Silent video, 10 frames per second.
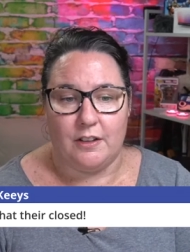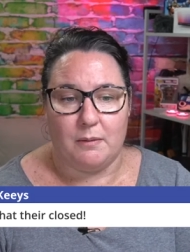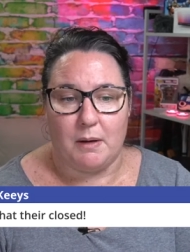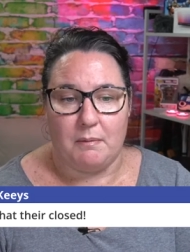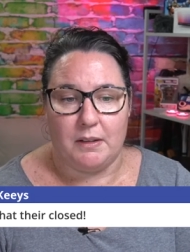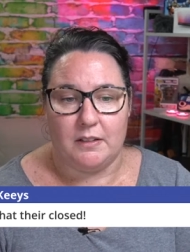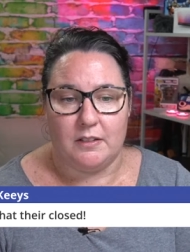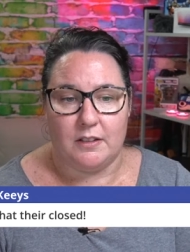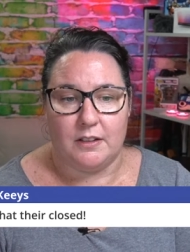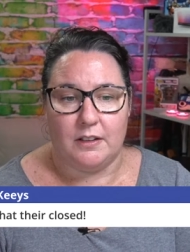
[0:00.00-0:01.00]
at the moment.
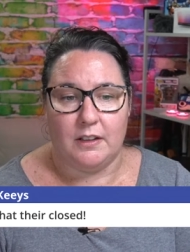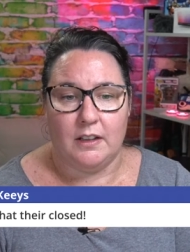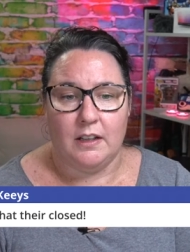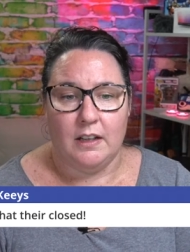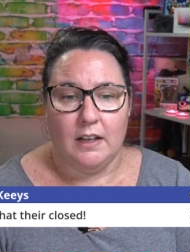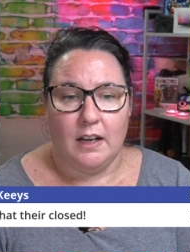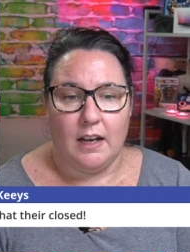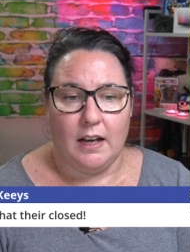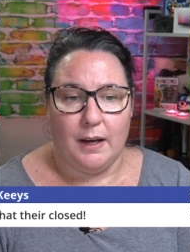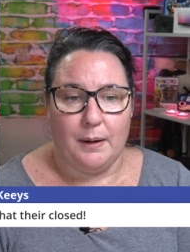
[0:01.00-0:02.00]
So
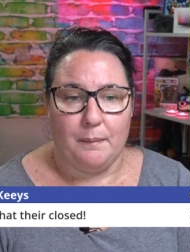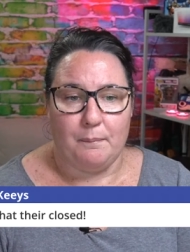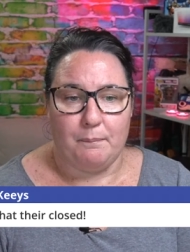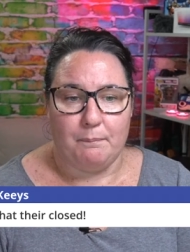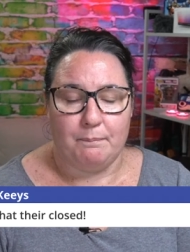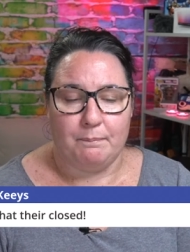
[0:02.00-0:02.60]
um,